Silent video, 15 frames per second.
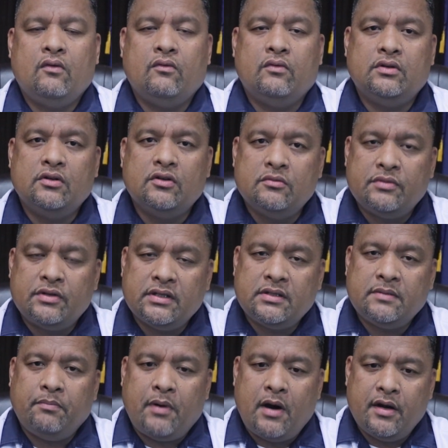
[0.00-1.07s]
with
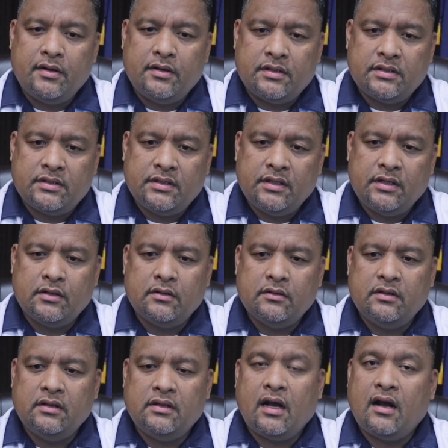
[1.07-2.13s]
numerous partners,
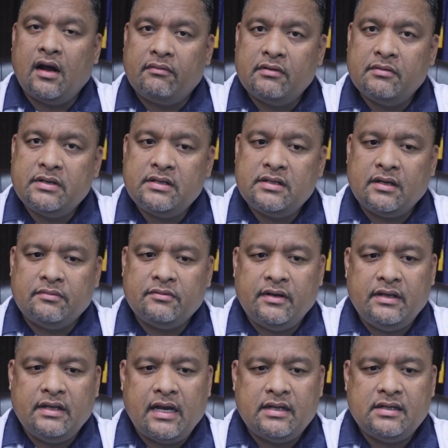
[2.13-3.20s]
including the governments of the
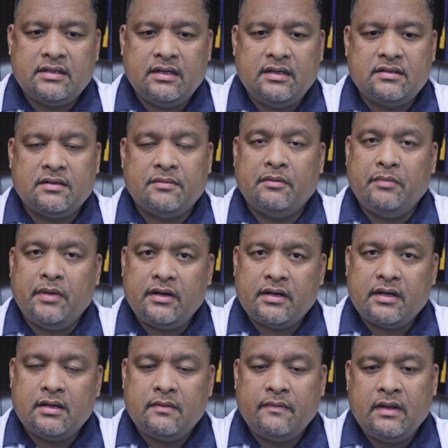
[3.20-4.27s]
United States of
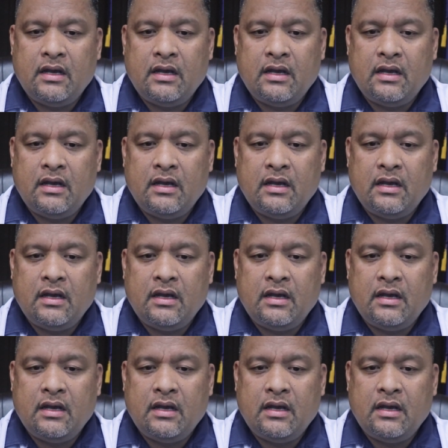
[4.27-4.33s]
America,